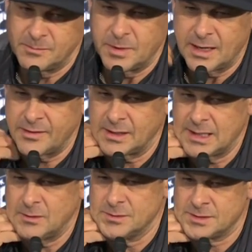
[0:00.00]
But I think
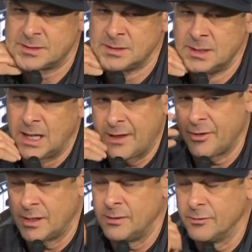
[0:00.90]
that was I
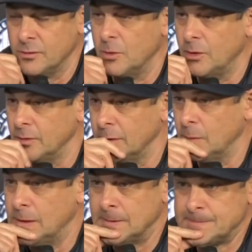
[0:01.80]
thought he threw the ball really
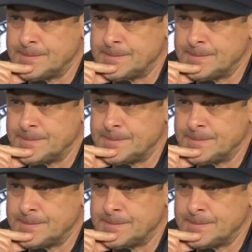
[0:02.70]
well.